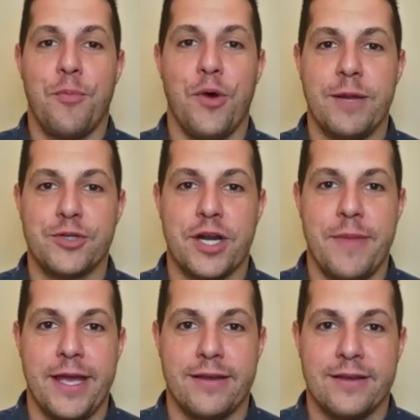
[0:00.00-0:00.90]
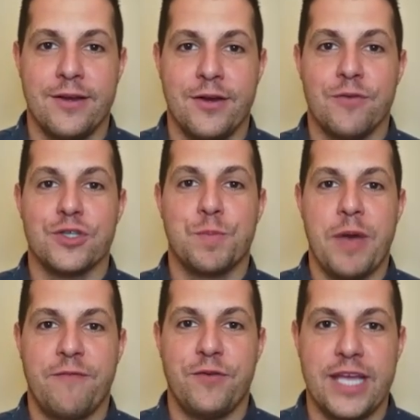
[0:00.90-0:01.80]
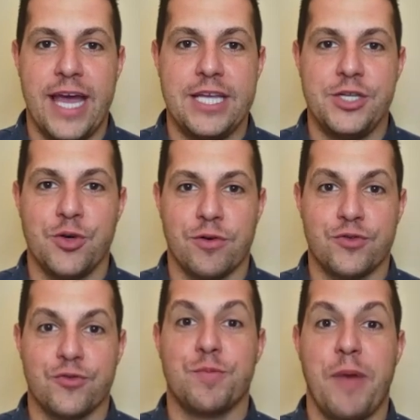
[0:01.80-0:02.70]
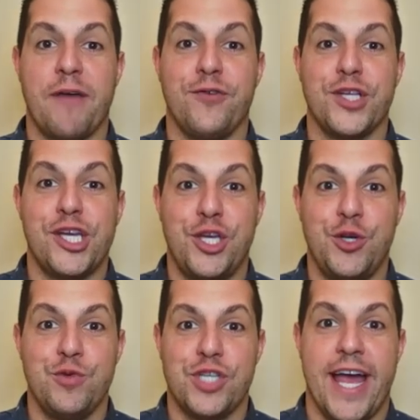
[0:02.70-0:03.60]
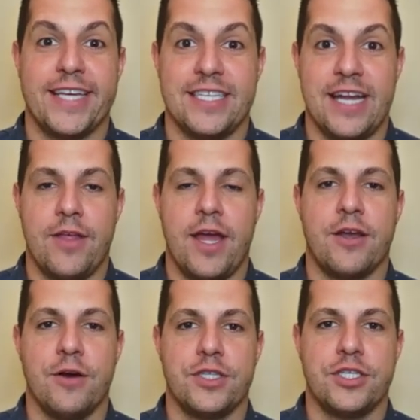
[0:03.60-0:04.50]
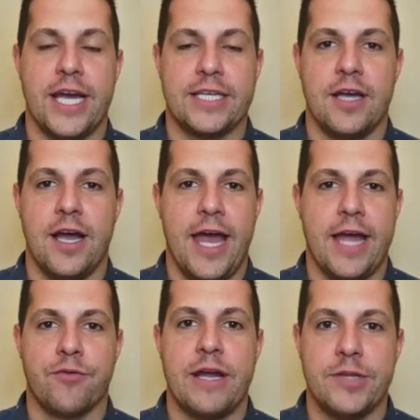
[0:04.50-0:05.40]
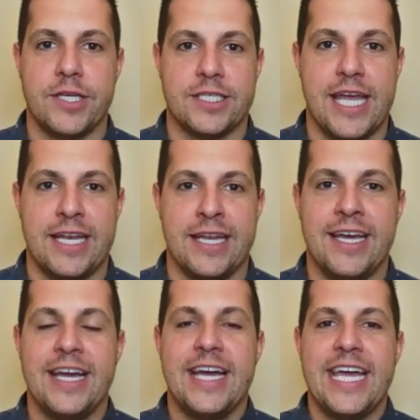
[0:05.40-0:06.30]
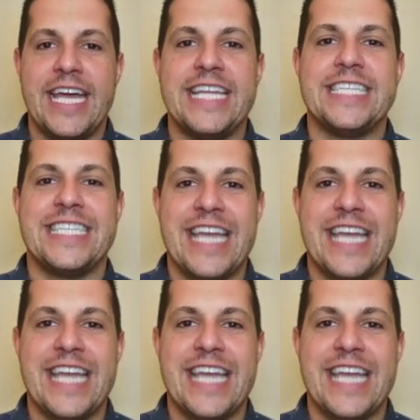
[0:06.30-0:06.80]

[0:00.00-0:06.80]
point I'm trying to make, respectful to Eddie George, respectful to Hugh Jackson, now the head coach at Grambling State. It is